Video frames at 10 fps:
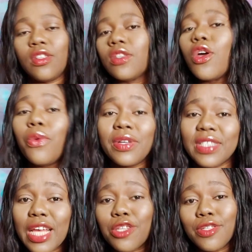So
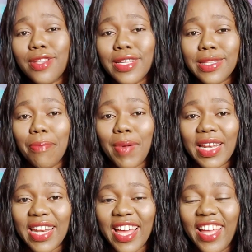what's, I should not say
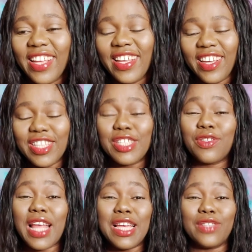partner. That
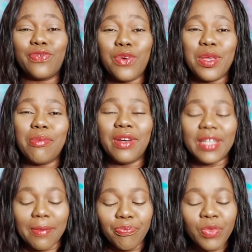is for you,
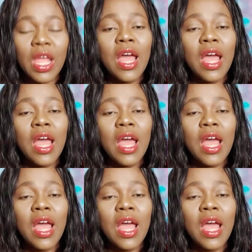them.